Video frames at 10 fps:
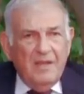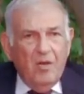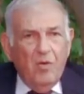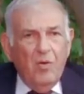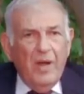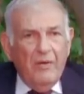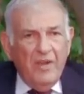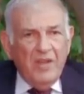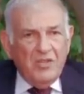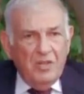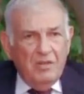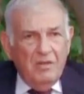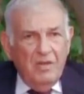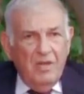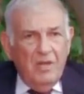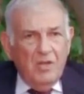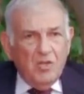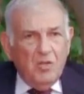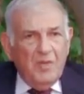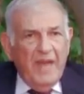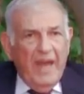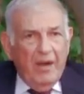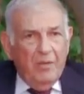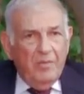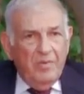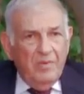the whole region should be Arab.